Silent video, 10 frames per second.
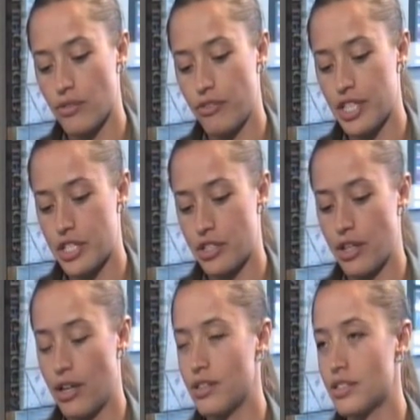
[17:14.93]
venture
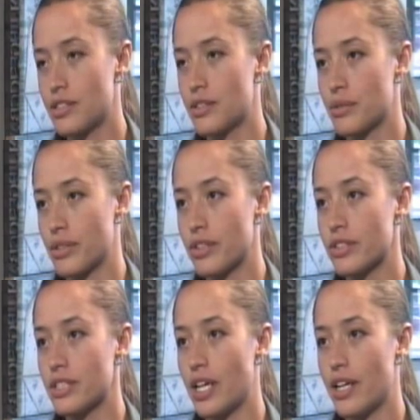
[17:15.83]
out into the
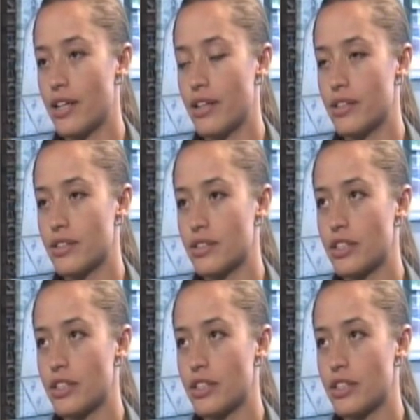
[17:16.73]
world and